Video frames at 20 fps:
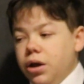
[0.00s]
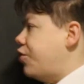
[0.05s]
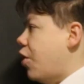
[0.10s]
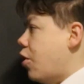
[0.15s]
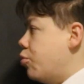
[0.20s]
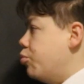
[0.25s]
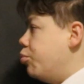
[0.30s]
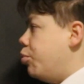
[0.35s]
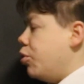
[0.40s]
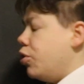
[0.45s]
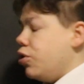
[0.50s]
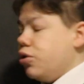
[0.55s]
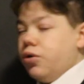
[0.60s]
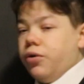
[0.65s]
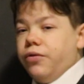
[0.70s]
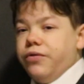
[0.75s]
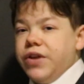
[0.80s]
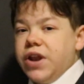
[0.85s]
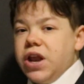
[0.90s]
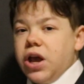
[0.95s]
Don't put
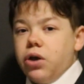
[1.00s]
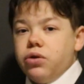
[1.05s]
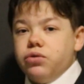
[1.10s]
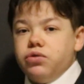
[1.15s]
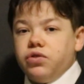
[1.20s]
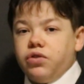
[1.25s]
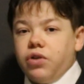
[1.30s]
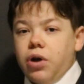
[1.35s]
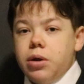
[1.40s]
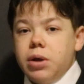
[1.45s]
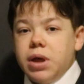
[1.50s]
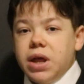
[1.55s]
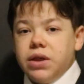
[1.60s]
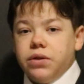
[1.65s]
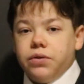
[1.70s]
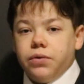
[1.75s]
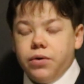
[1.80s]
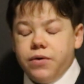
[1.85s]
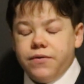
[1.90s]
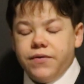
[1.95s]
your video straight
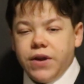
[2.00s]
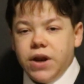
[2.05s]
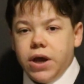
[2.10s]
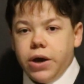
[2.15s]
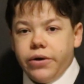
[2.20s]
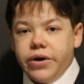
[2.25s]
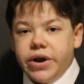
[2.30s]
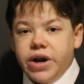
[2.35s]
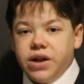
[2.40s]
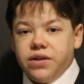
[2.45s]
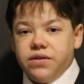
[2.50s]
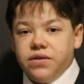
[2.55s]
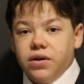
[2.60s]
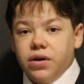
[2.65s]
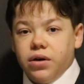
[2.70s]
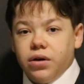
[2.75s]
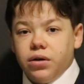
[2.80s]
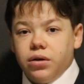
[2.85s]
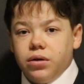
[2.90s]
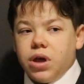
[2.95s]
into a video
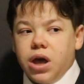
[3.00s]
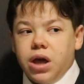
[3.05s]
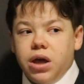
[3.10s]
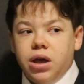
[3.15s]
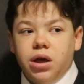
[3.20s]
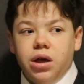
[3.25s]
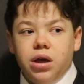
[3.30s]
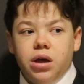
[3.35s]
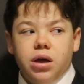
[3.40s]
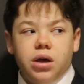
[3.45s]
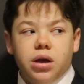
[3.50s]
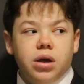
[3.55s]
editor, okay?